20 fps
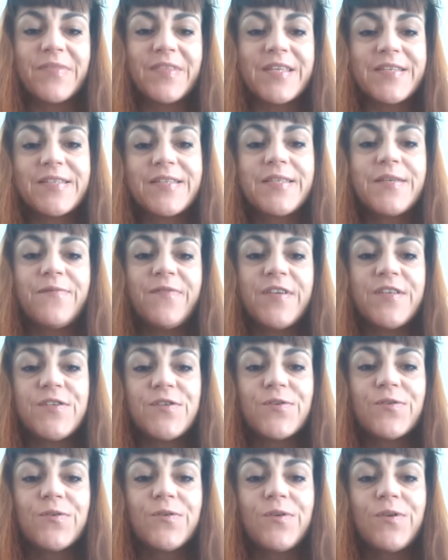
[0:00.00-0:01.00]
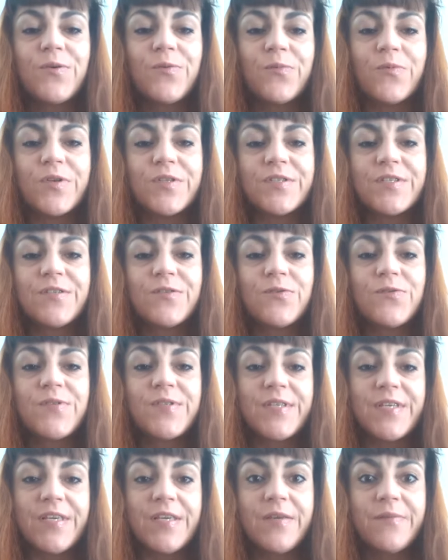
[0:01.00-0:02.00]
this is the video you wanted to
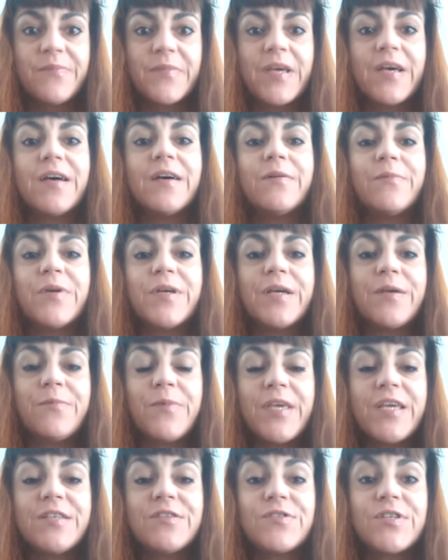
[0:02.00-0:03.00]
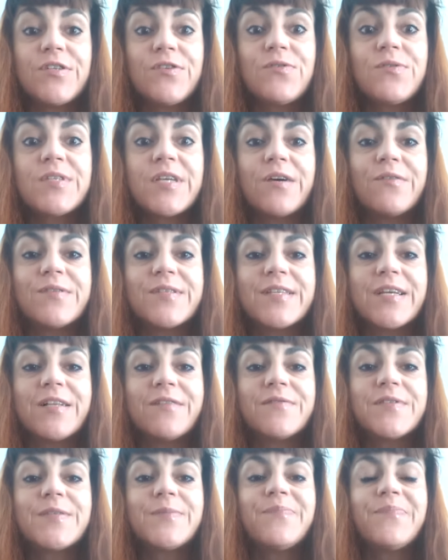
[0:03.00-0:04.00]
see uh, where we introduce
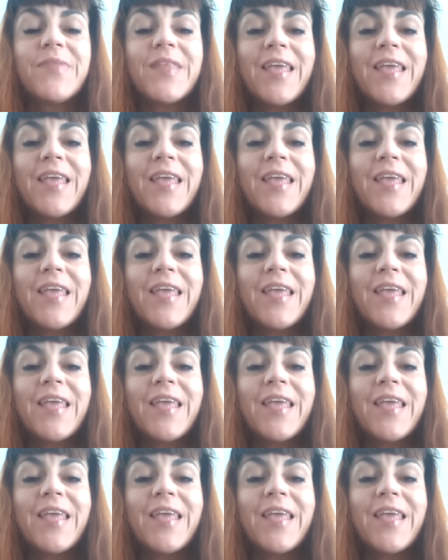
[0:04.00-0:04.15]
ourselves.